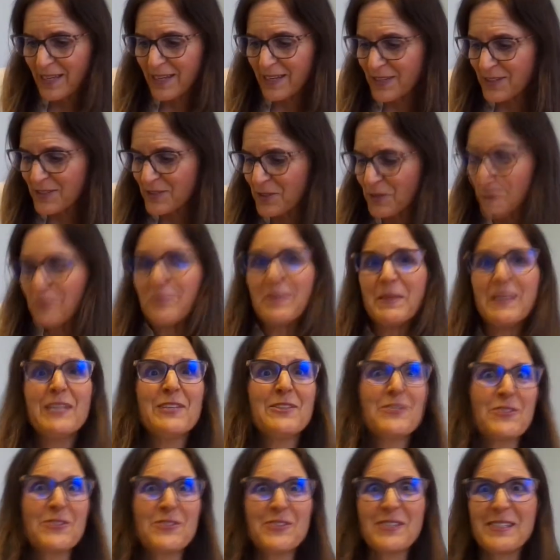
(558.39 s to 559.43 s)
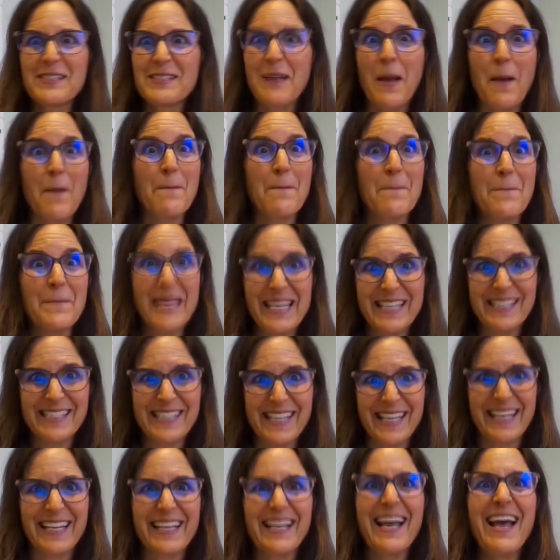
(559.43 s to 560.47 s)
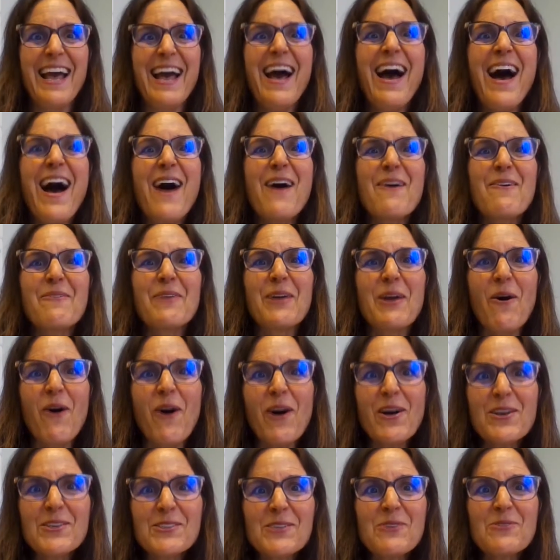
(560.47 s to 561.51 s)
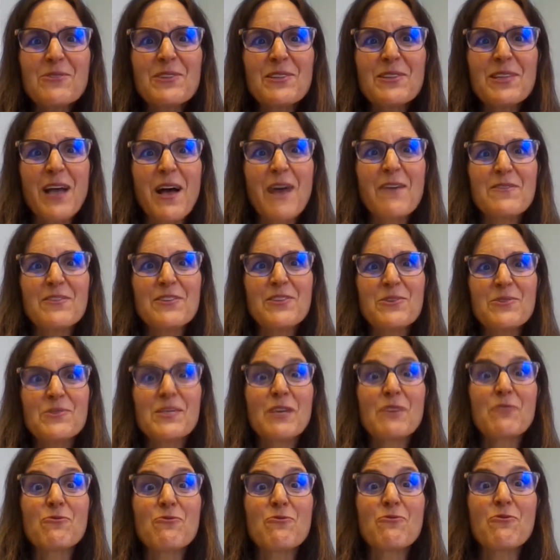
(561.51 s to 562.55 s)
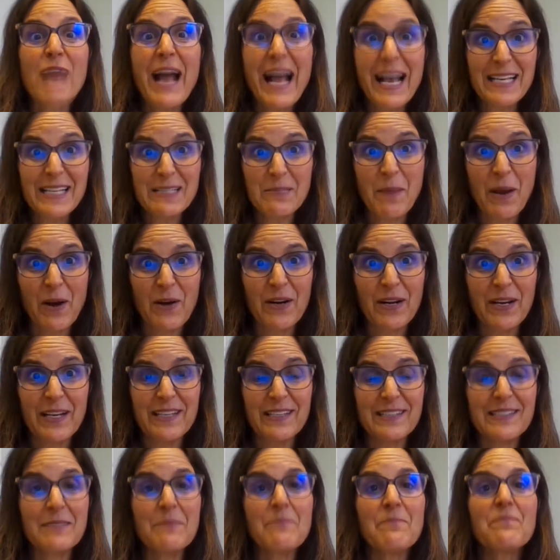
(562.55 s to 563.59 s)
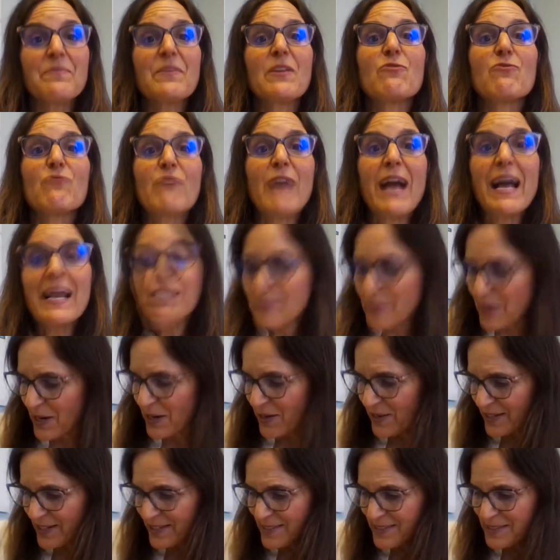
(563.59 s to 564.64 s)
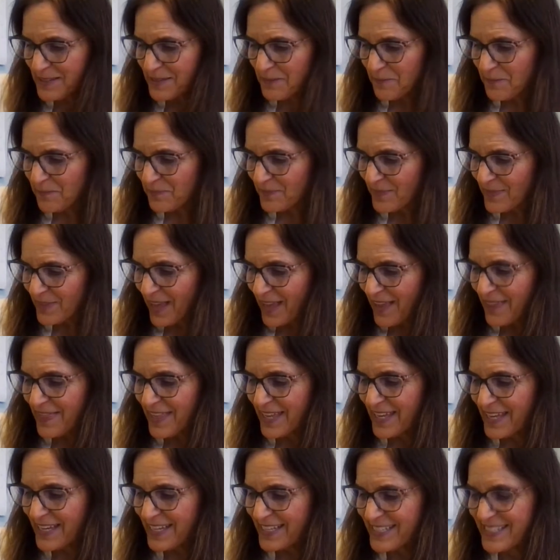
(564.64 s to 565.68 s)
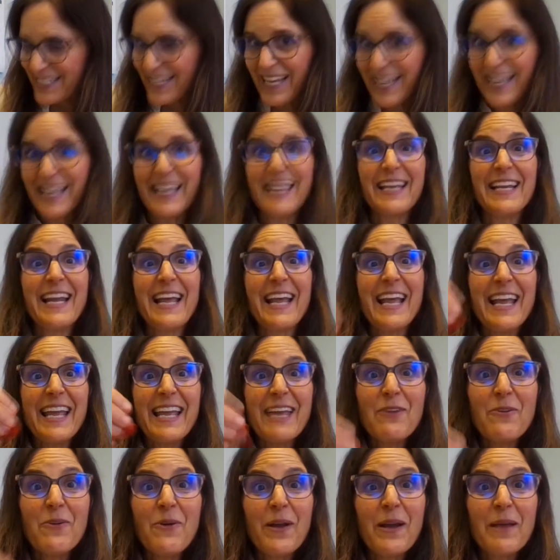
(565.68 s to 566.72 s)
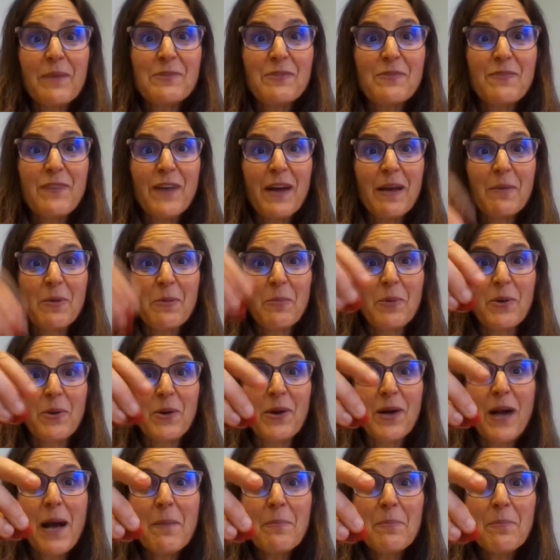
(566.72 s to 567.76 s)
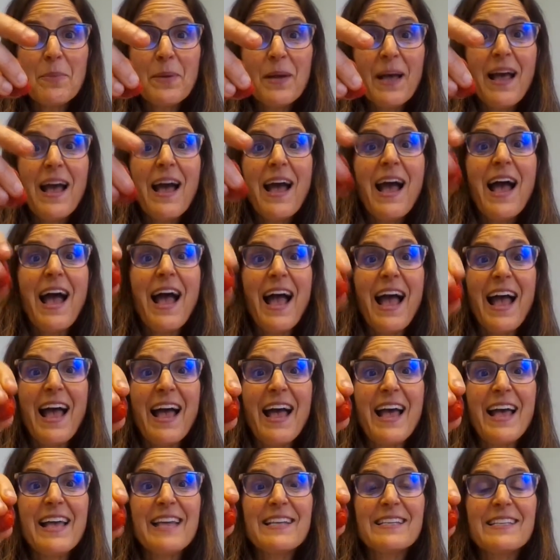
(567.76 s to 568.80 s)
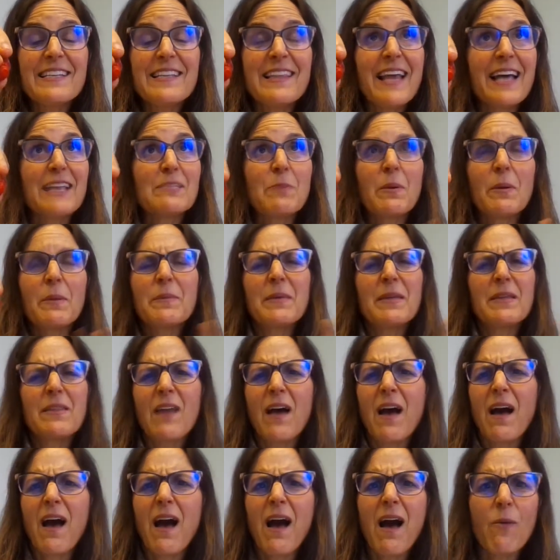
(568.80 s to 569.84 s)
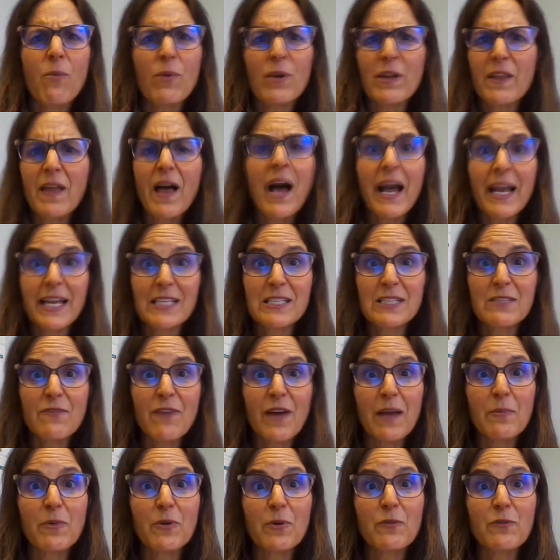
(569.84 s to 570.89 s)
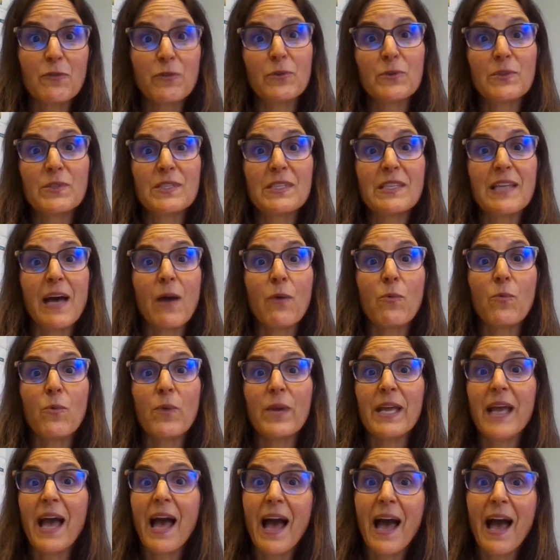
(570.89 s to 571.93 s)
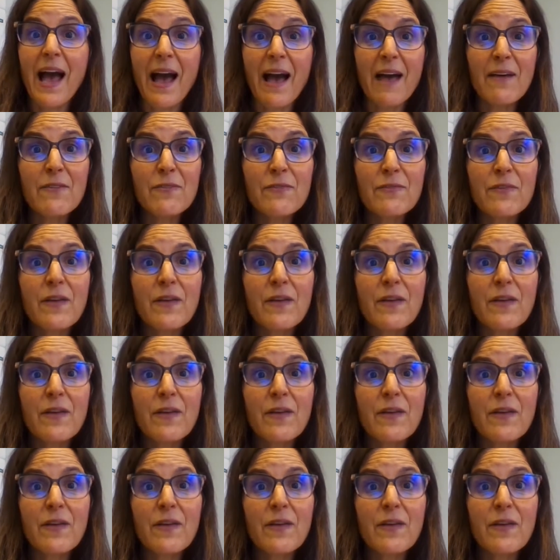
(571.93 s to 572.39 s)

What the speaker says: So beets are just amazing. We also love using raspberries. Raspberries, they contain 8 grams of fiber per cup, and that's probably one of the highest fiber fruits that we have.